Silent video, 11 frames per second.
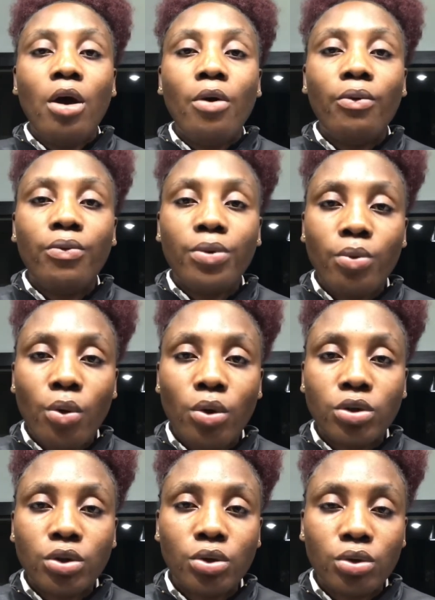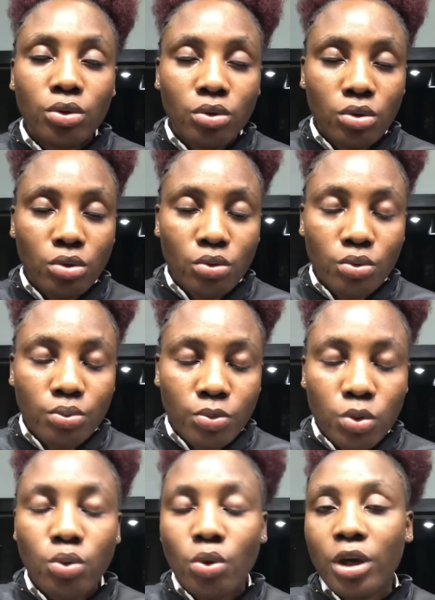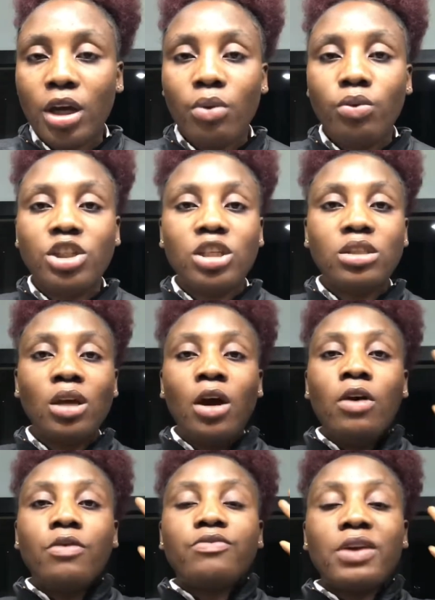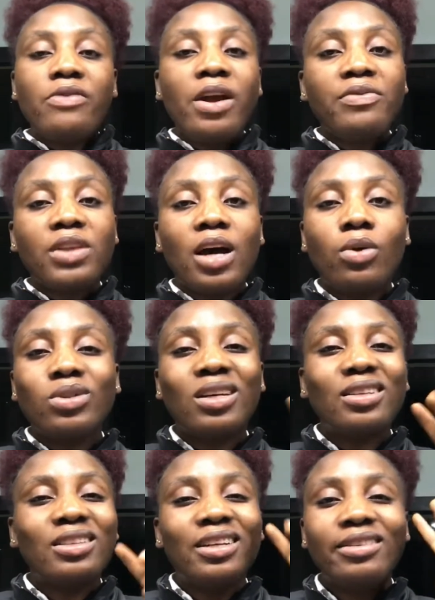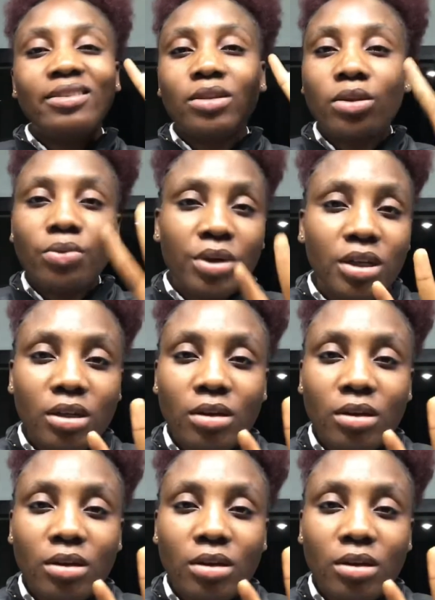reward to okay, which is 5,000 in 3